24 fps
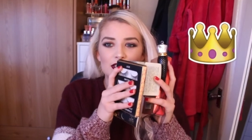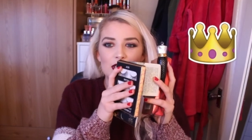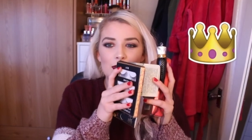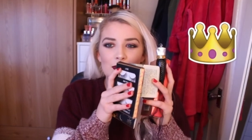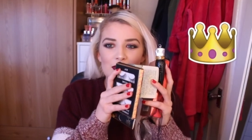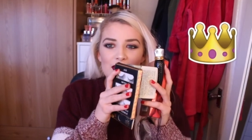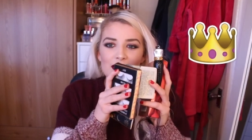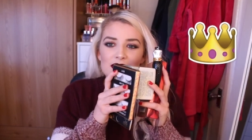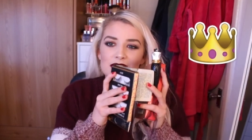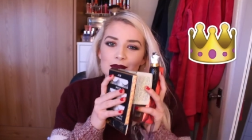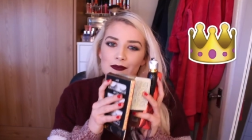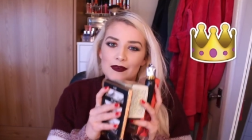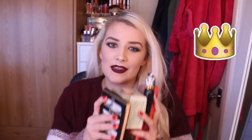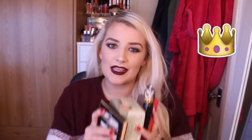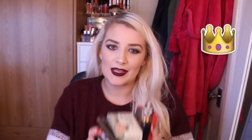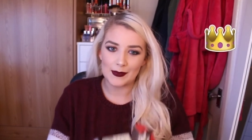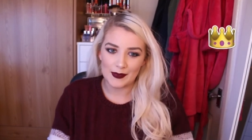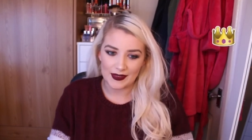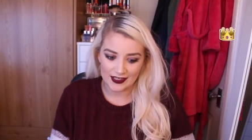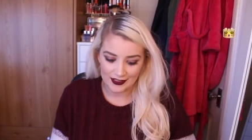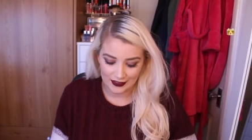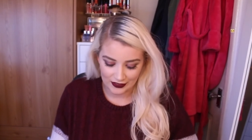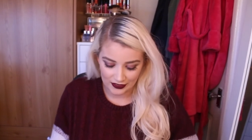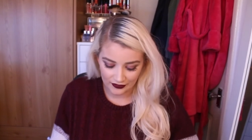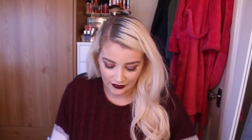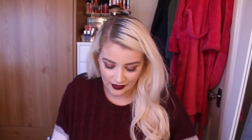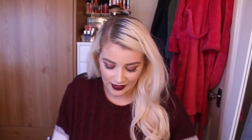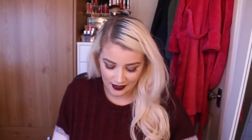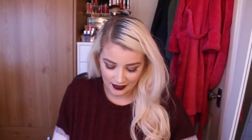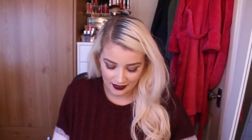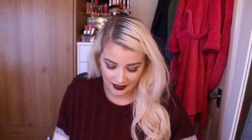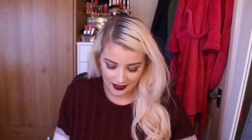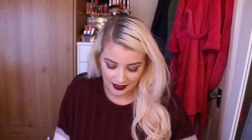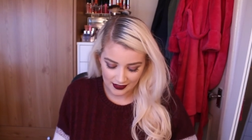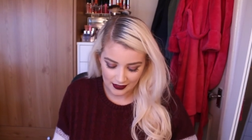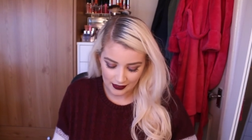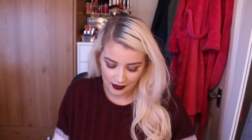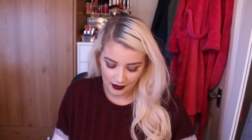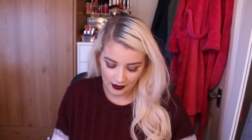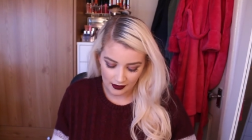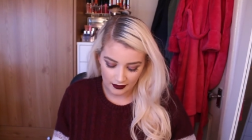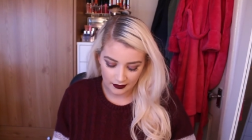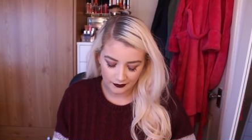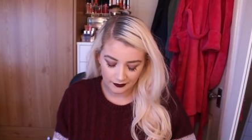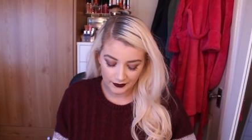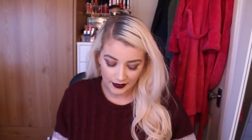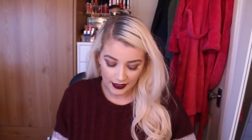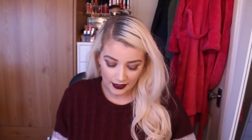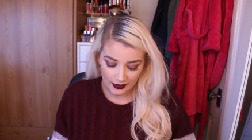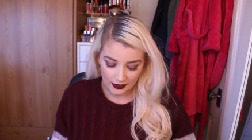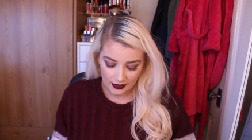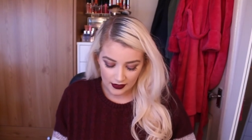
going to be some eBay stuff in this haul.